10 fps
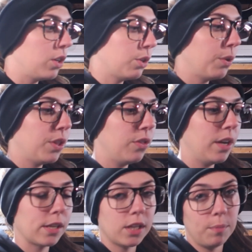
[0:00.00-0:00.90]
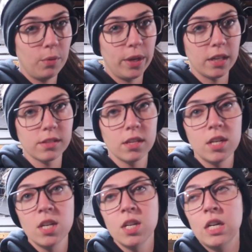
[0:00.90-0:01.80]
So within the next couple weeks.
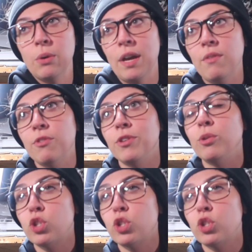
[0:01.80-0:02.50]
We have a few